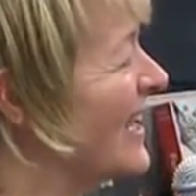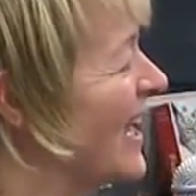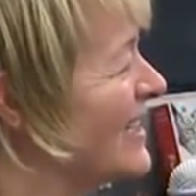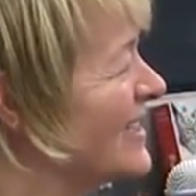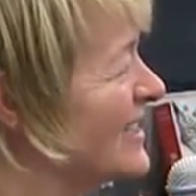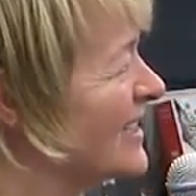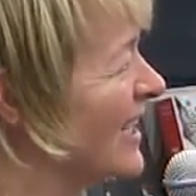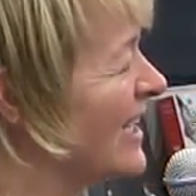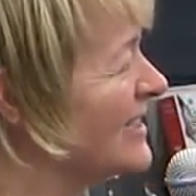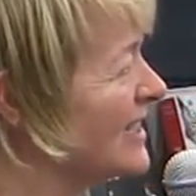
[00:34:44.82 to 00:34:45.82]
I did
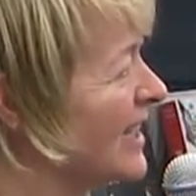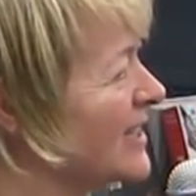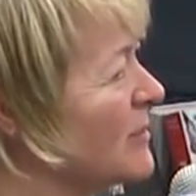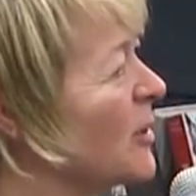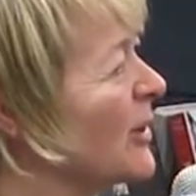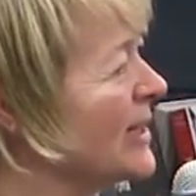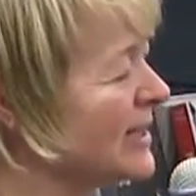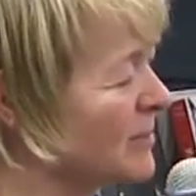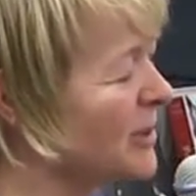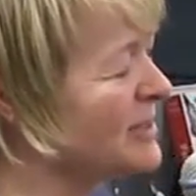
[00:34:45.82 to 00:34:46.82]
I did cut them. Although I
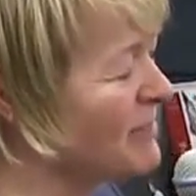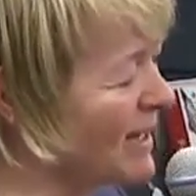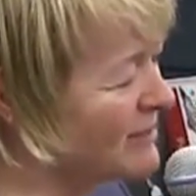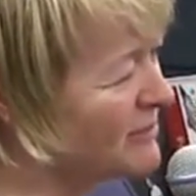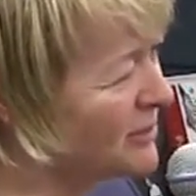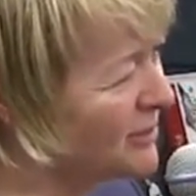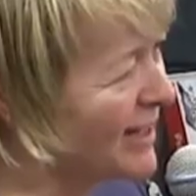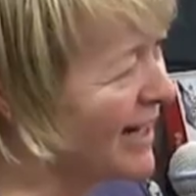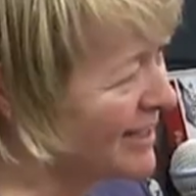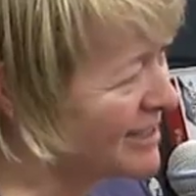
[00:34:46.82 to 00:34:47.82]
think the book is better for
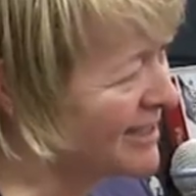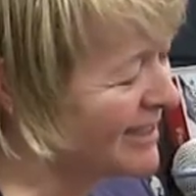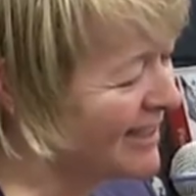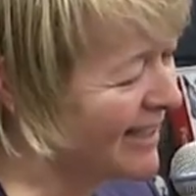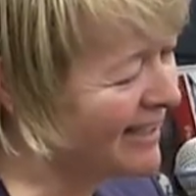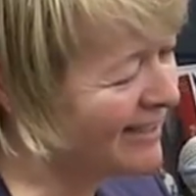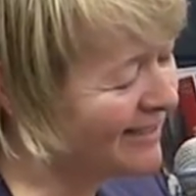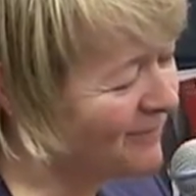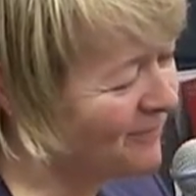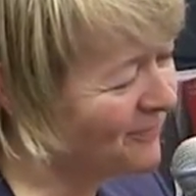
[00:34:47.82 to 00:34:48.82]
it actually.
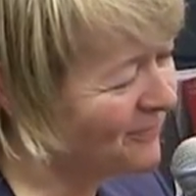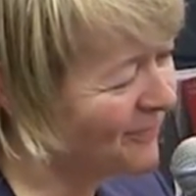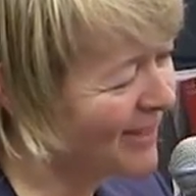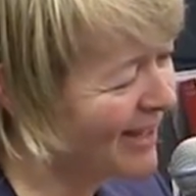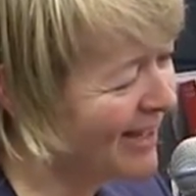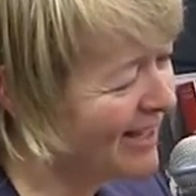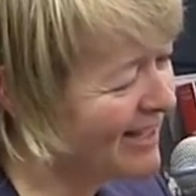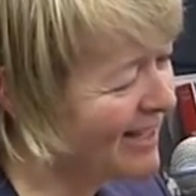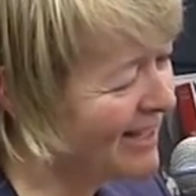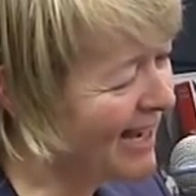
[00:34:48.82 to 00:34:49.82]
Um,
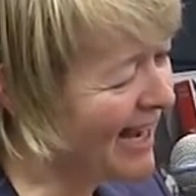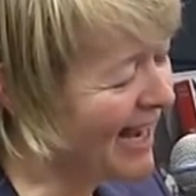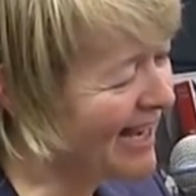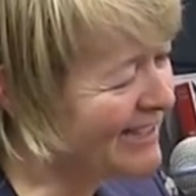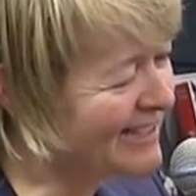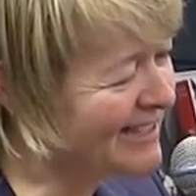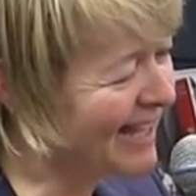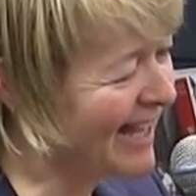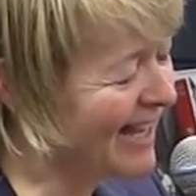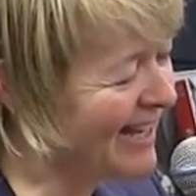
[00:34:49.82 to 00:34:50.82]
and
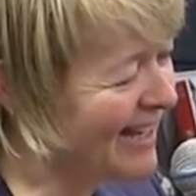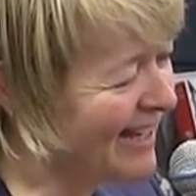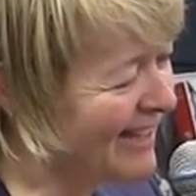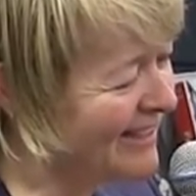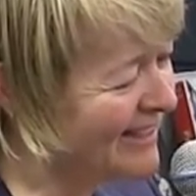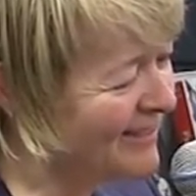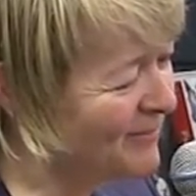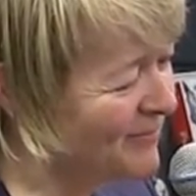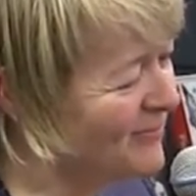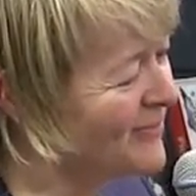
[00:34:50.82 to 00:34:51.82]
they
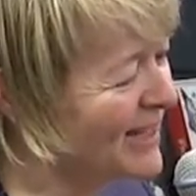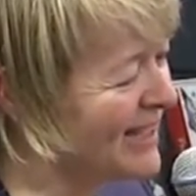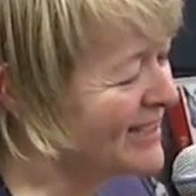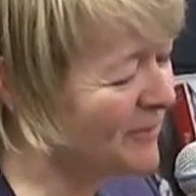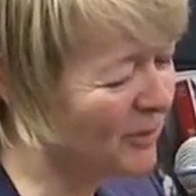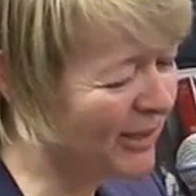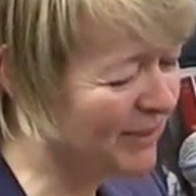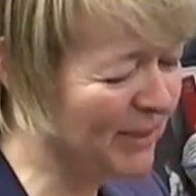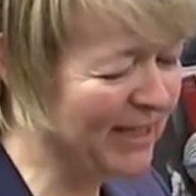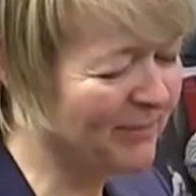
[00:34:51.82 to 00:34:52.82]
um, they're somewhere in
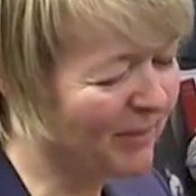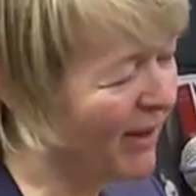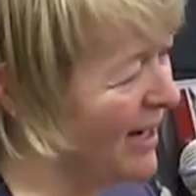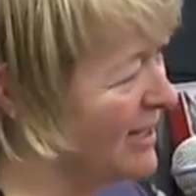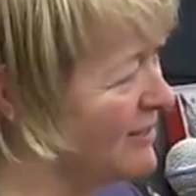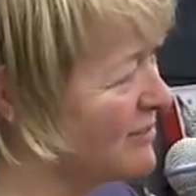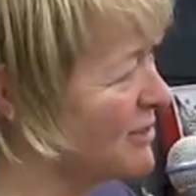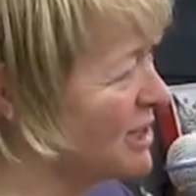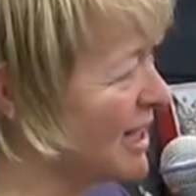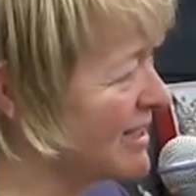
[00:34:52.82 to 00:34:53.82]
a in a pile of
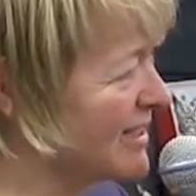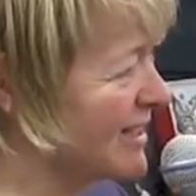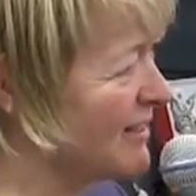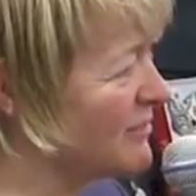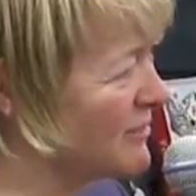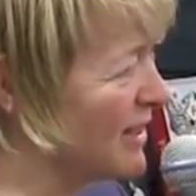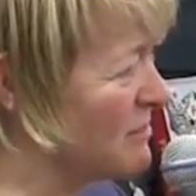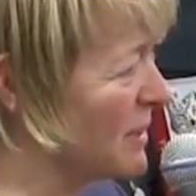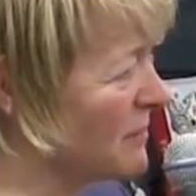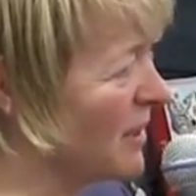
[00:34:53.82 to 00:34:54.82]
rejected. I have a very
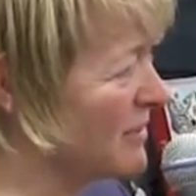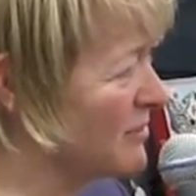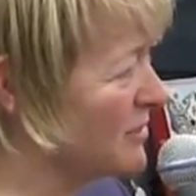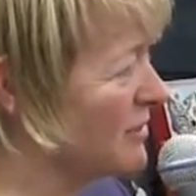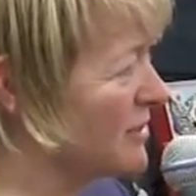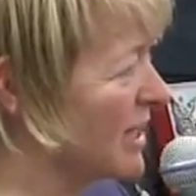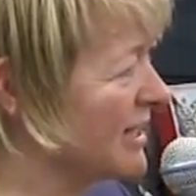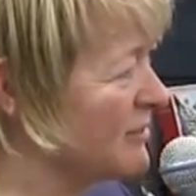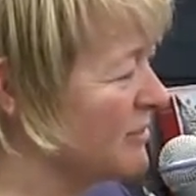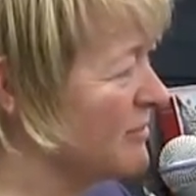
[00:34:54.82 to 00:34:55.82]
big pile of, of
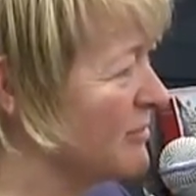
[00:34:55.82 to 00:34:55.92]
kind of